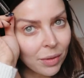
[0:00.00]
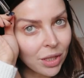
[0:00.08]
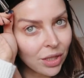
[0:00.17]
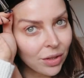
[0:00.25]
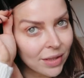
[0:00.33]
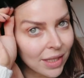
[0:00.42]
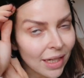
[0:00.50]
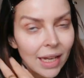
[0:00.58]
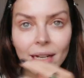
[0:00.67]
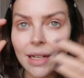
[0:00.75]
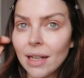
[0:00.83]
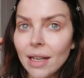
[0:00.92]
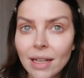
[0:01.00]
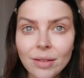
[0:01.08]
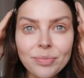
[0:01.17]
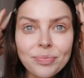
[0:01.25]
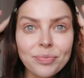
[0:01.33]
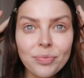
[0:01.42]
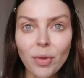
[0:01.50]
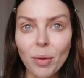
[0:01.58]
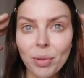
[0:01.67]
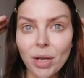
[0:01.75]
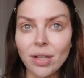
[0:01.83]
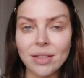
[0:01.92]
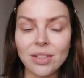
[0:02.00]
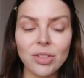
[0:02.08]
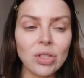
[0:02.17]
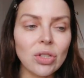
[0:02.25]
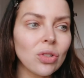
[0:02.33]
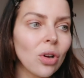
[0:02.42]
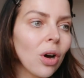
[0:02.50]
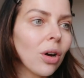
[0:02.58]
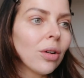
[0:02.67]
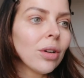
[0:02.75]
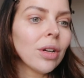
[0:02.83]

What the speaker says: been using lately, because it's just not,